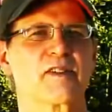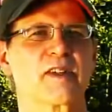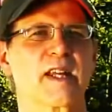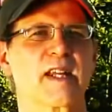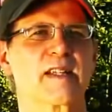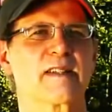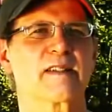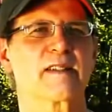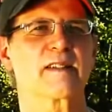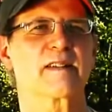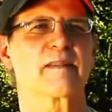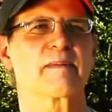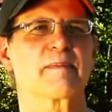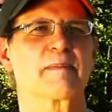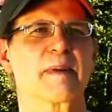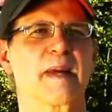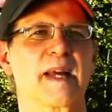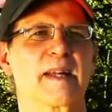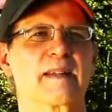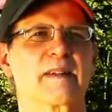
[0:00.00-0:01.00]
genesis of
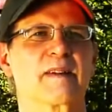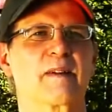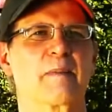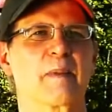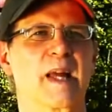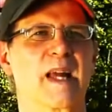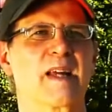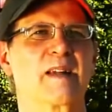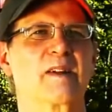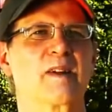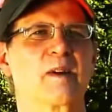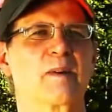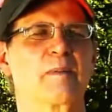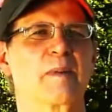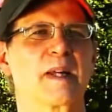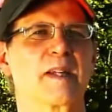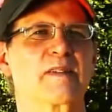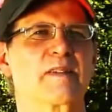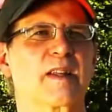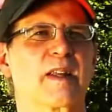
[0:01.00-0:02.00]
Pet Commando
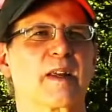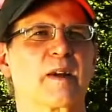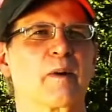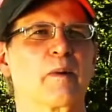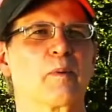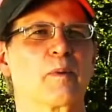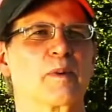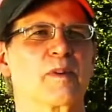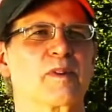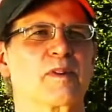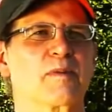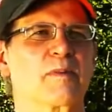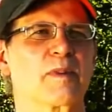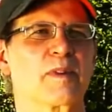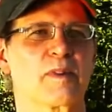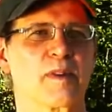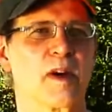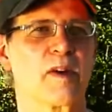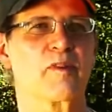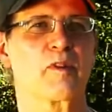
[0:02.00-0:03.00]
basically was,
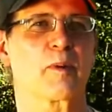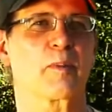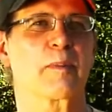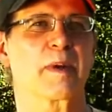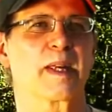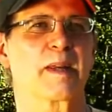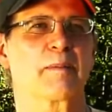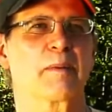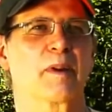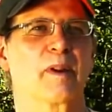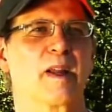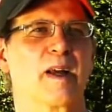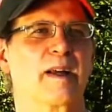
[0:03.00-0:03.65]
was other people.